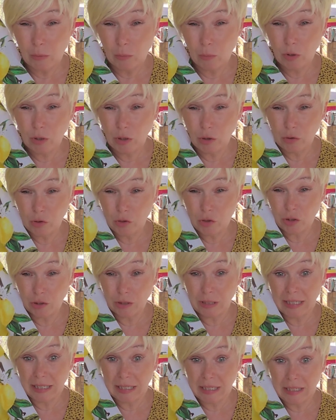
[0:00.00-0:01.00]
Would look
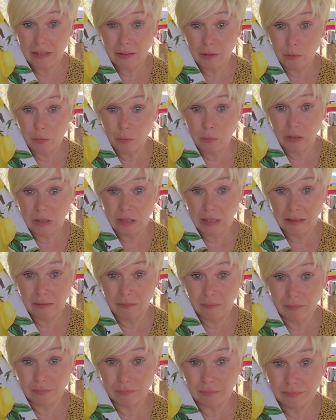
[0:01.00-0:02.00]
stunning in it though, wouldn't it?
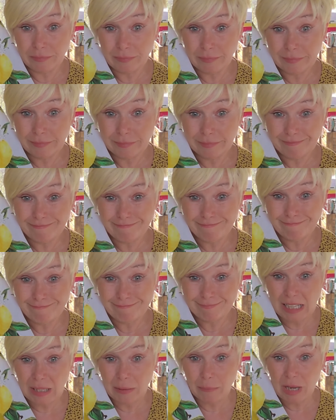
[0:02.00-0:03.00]

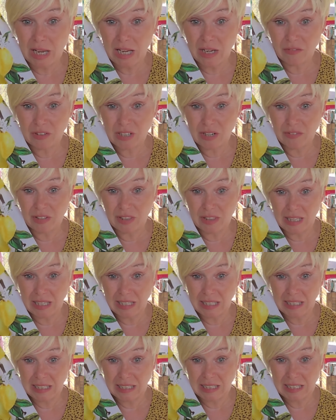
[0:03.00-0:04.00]
I have to have a
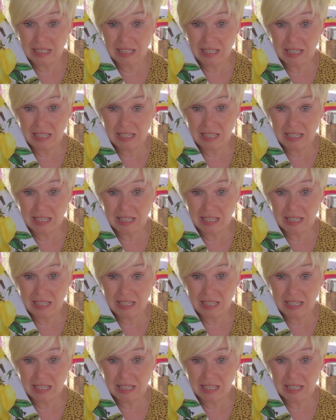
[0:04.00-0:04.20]
think.